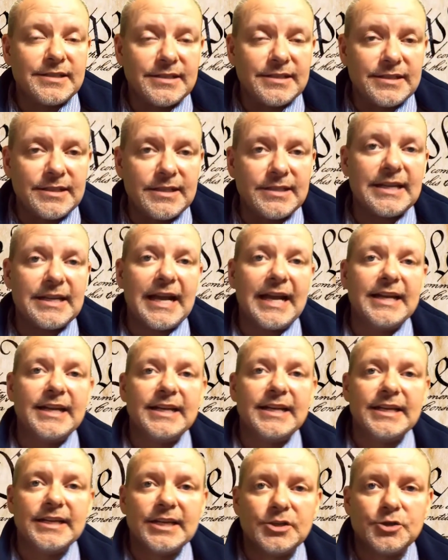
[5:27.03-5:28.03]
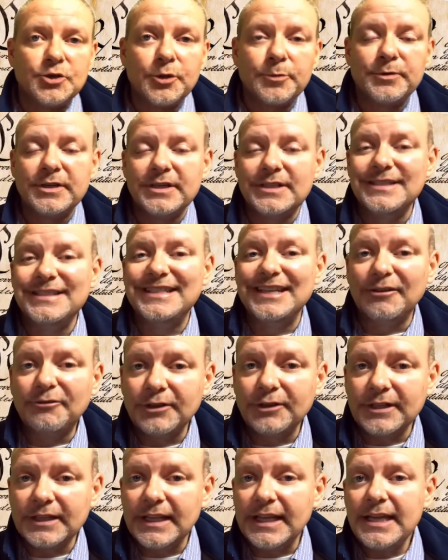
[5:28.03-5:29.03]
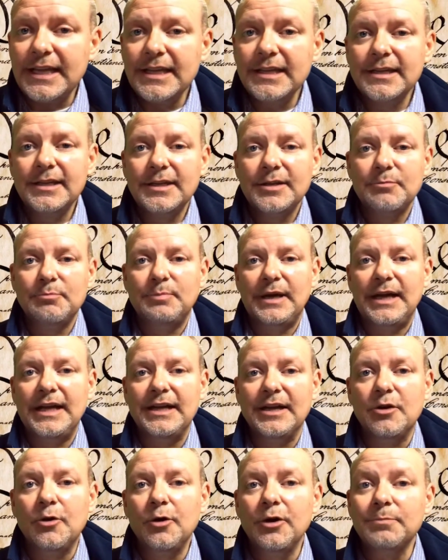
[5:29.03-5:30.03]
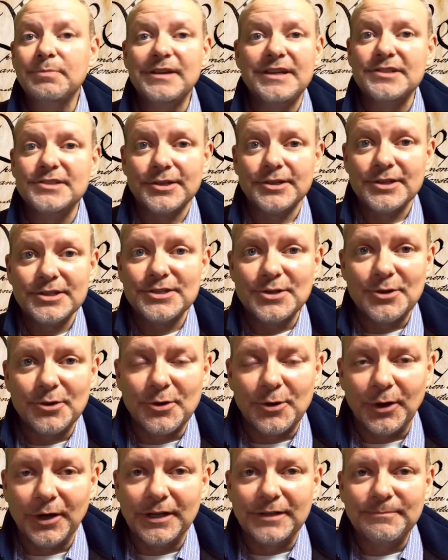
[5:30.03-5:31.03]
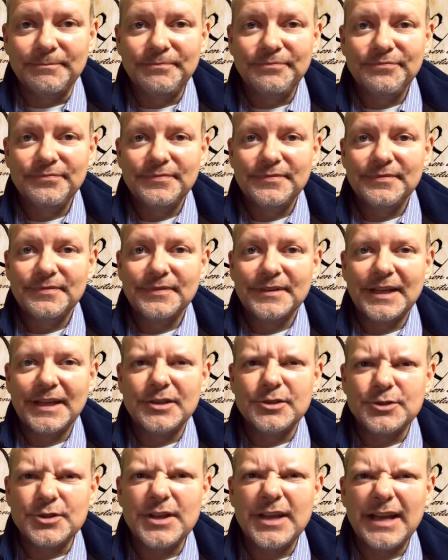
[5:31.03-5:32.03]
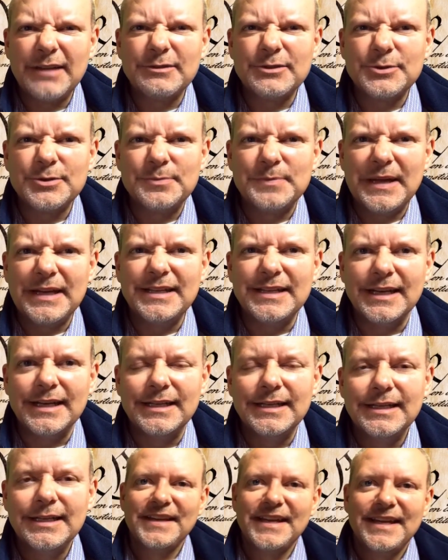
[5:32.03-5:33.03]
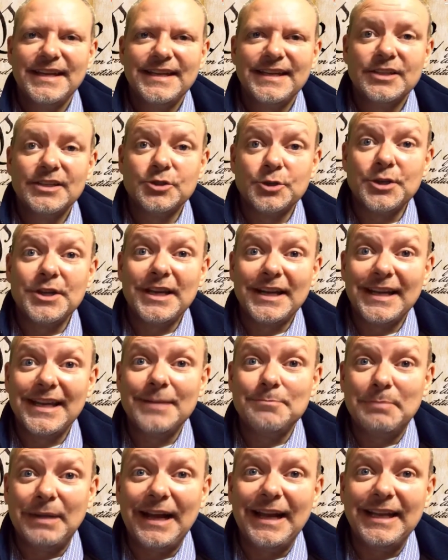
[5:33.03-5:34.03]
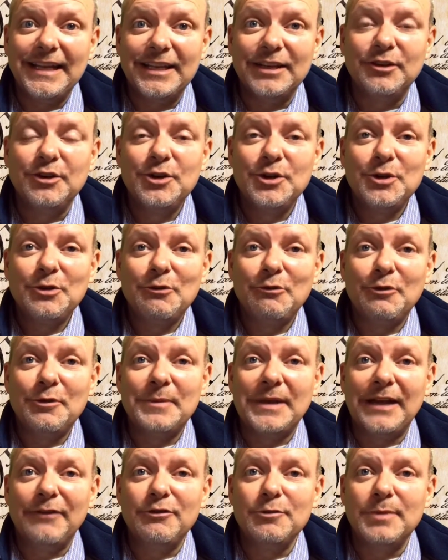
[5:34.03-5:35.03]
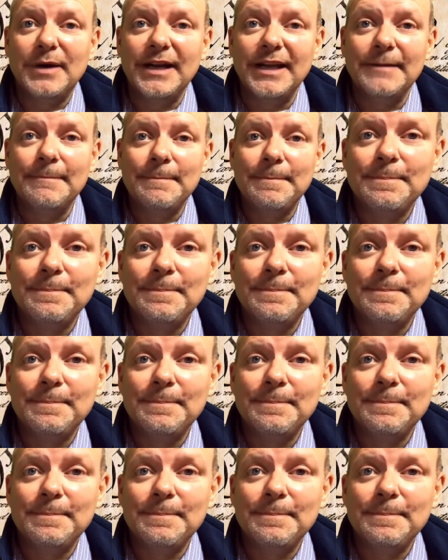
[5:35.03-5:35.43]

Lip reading: decided and interpreted differently by a court, because there is no court. And so you have to amend it. So you got to get buy-in from everybody.